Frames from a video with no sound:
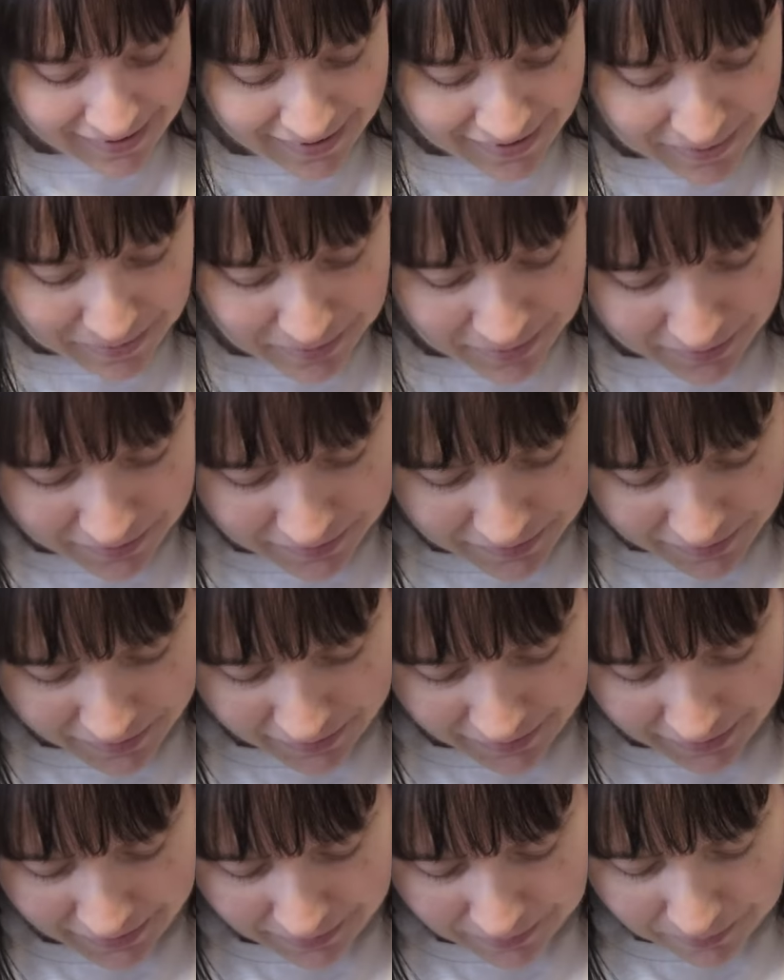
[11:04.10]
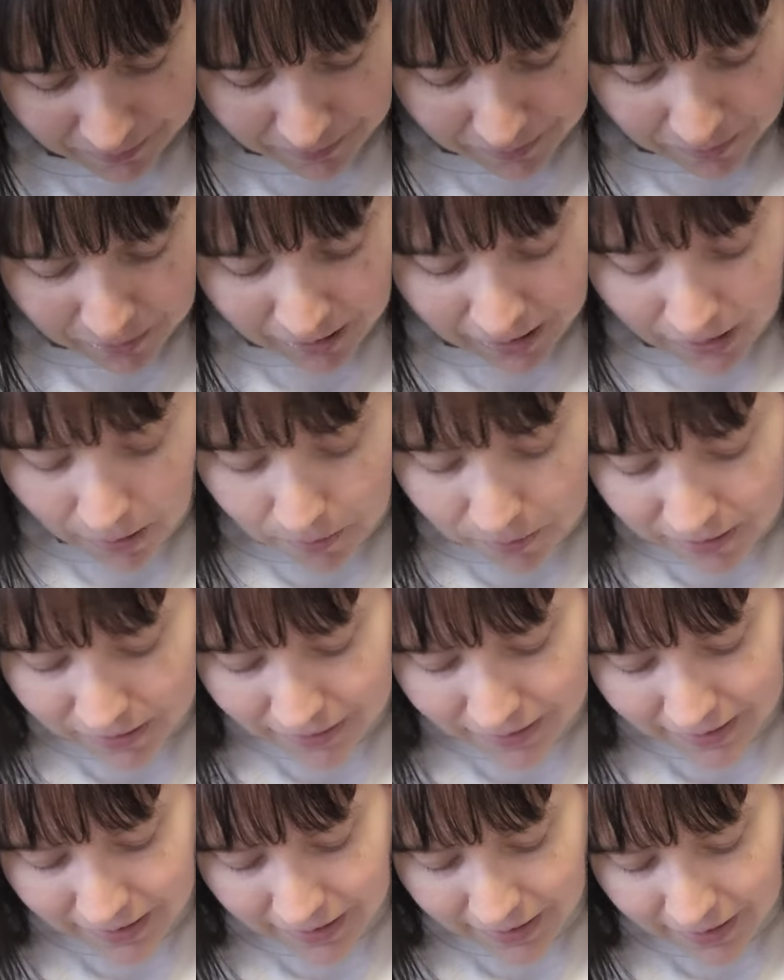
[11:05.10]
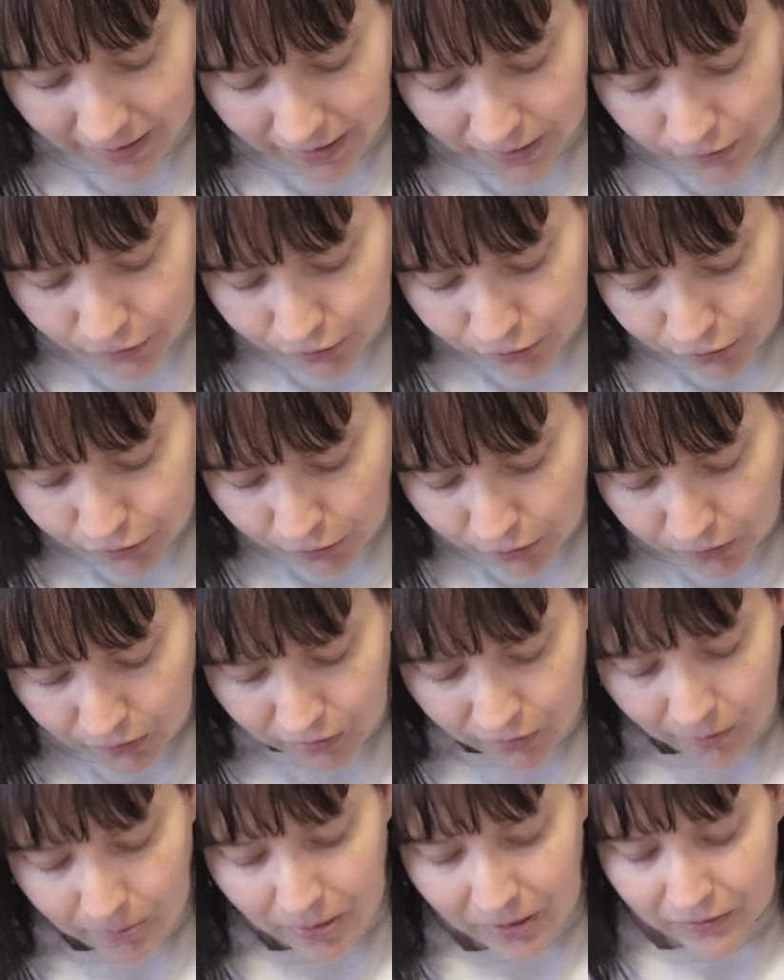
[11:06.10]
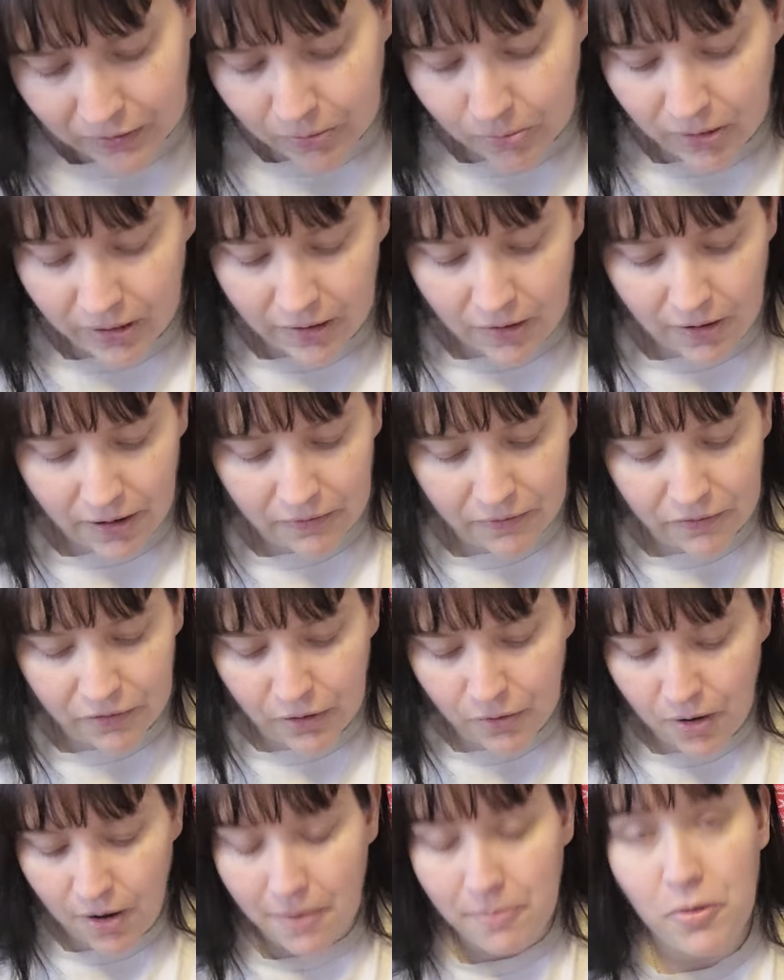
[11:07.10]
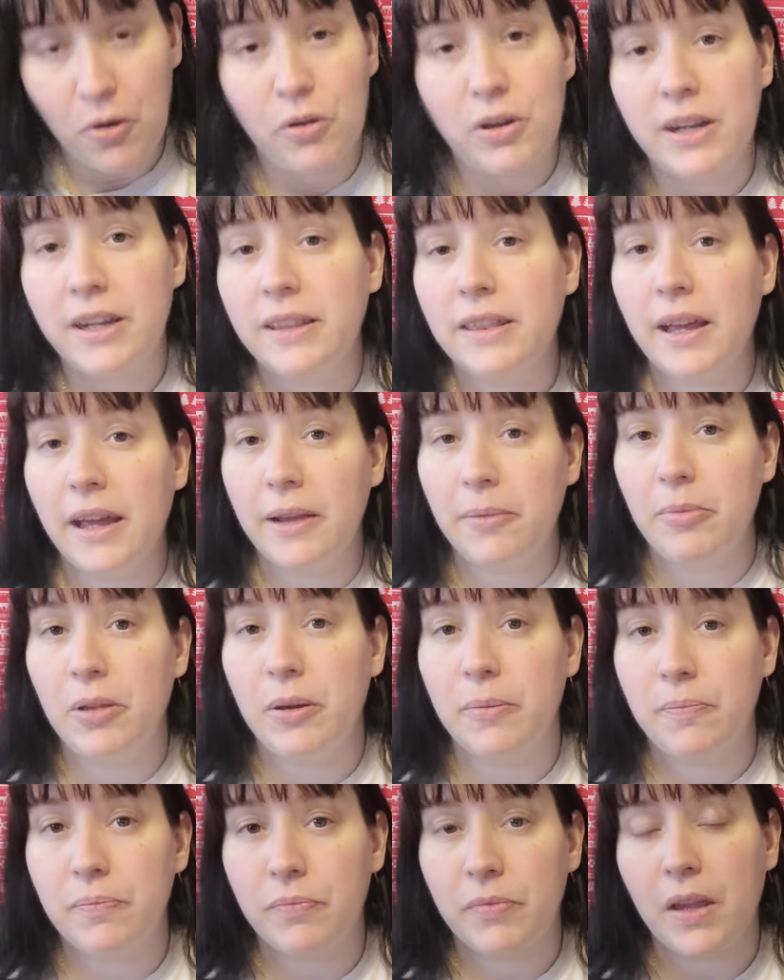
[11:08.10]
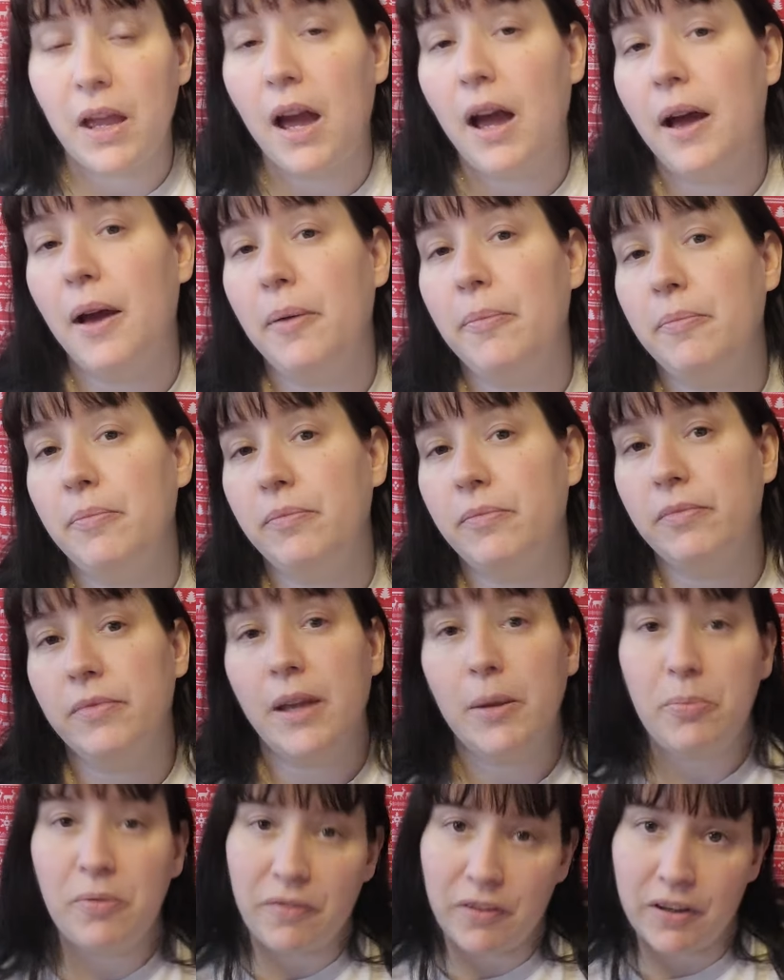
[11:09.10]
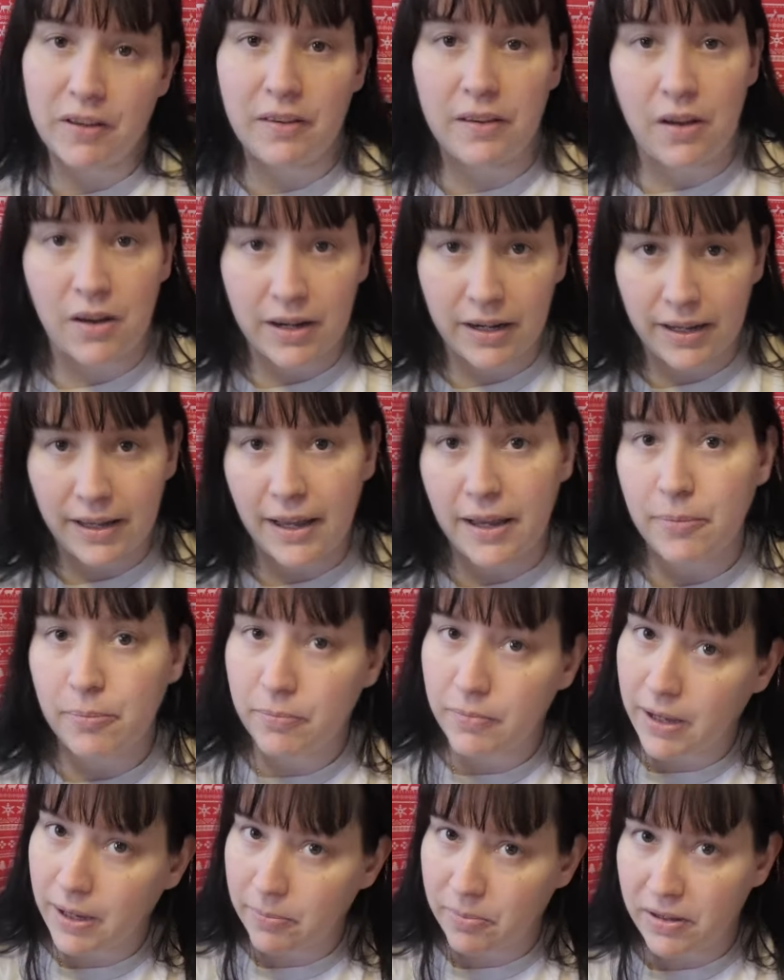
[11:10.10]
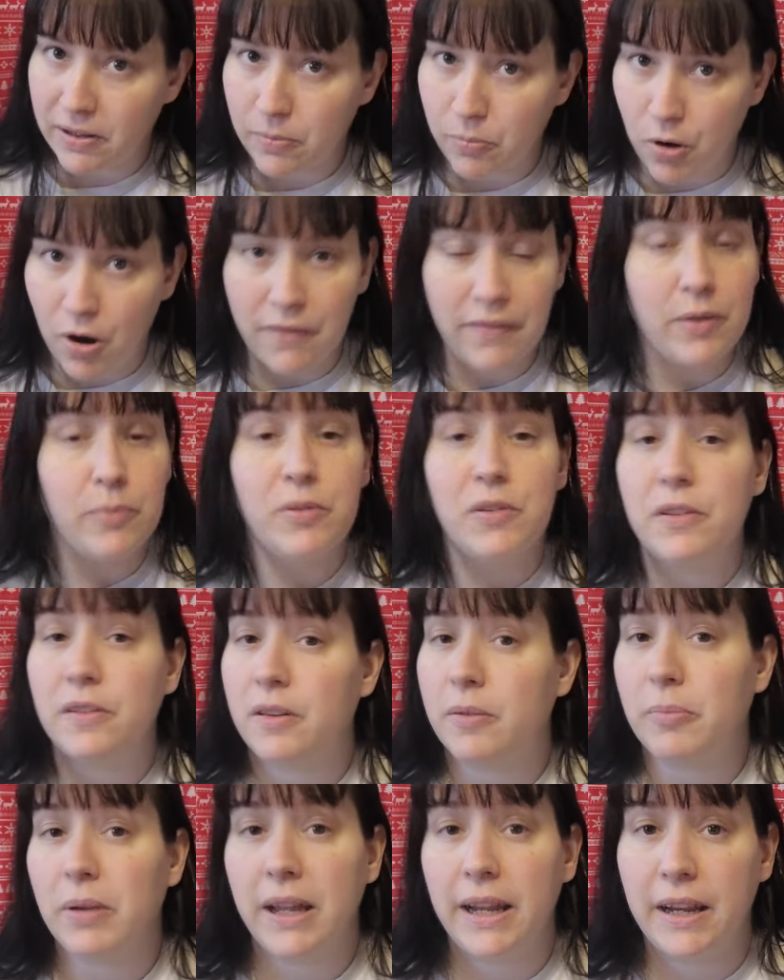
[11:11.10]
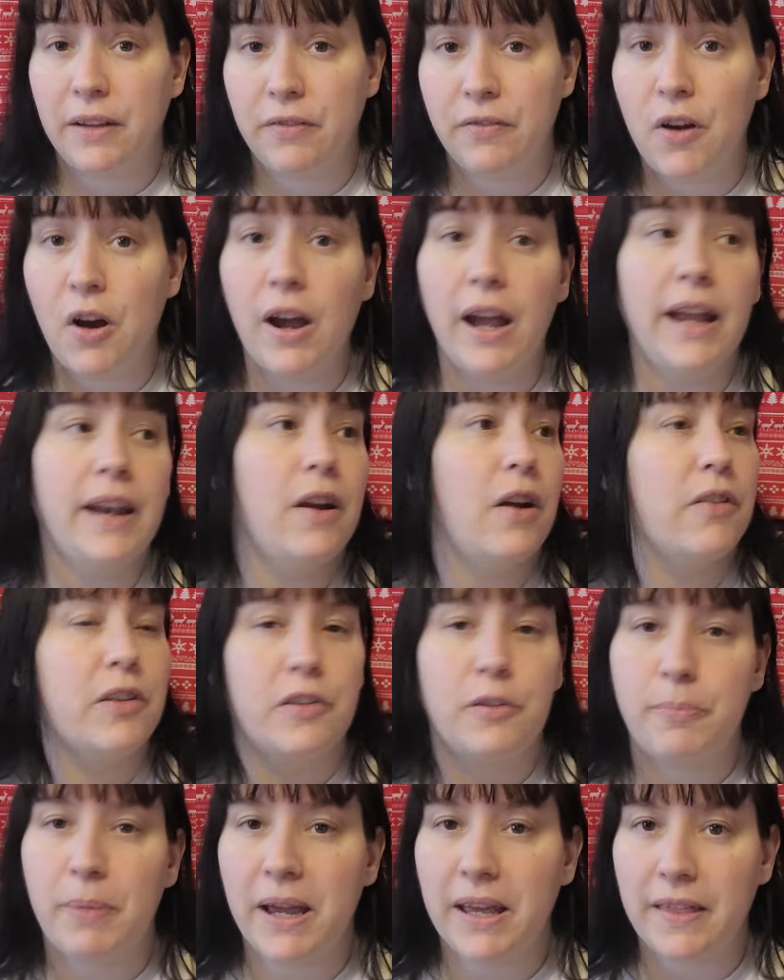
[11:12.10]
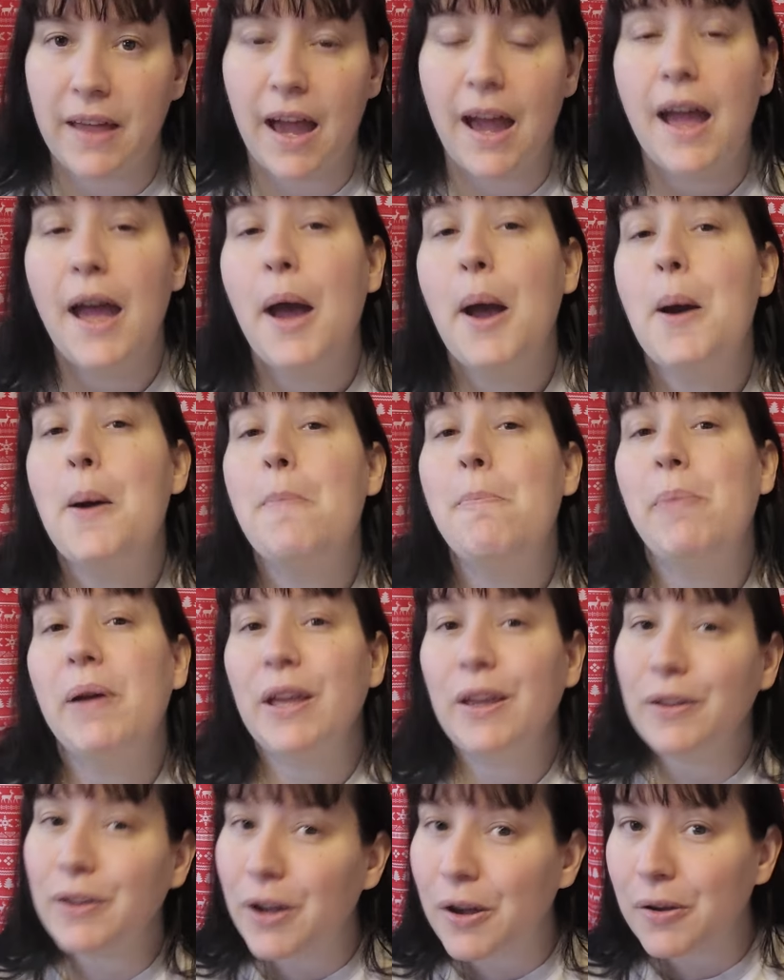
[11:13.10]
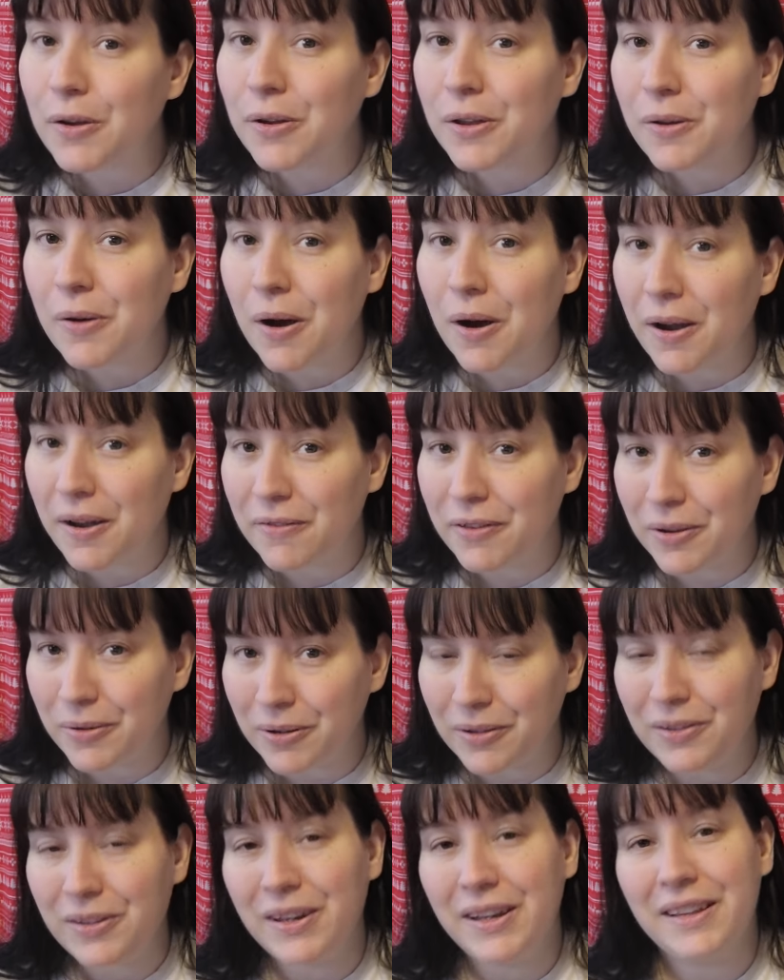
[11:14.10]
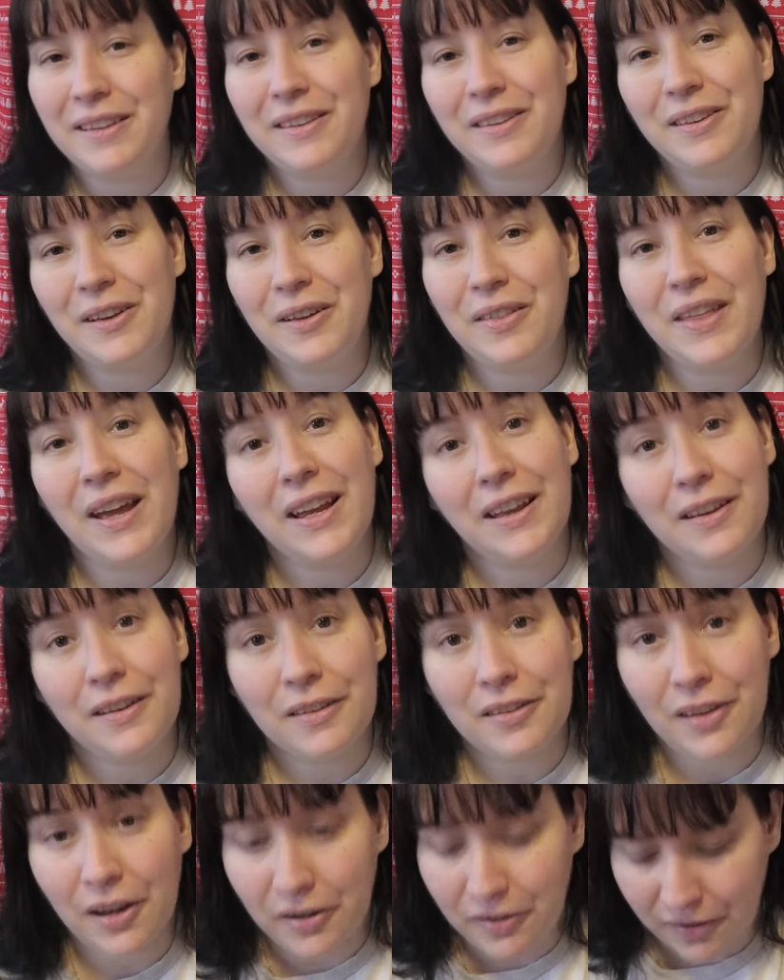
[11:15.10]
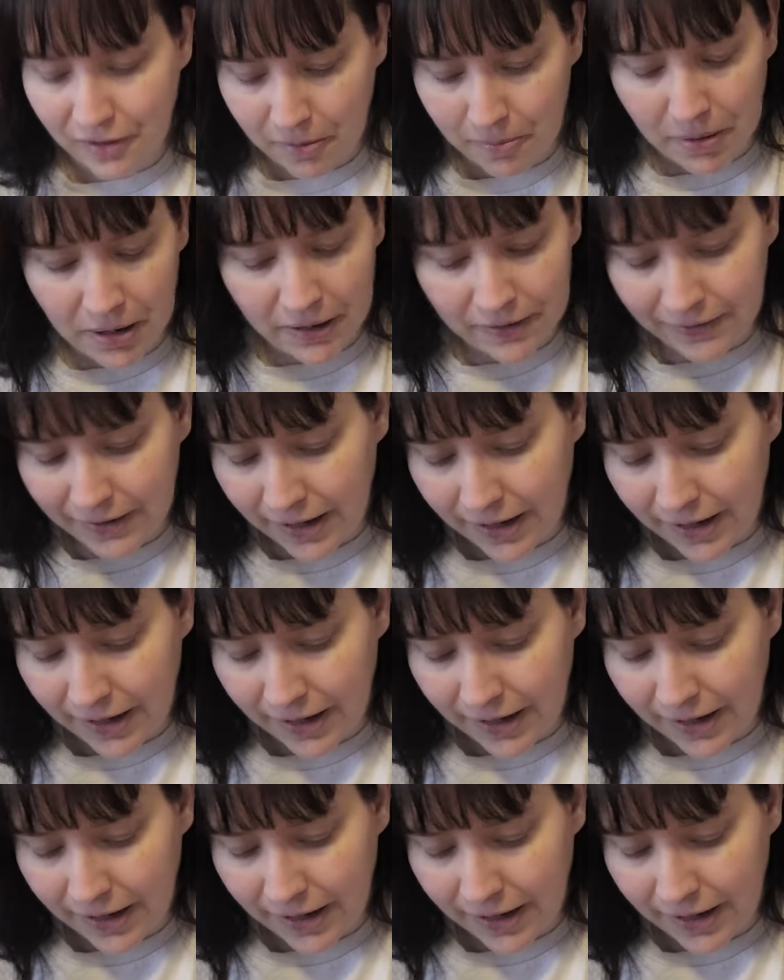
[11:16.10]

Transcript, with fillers: I'm such a geek. But yeah, once again, thank you so, so much to my kind viewer. I'm not going to name them. I prefer to kind of keep things private, which is completely fine. I respect that. But you know who you are if you're watching, so thank you so, so much.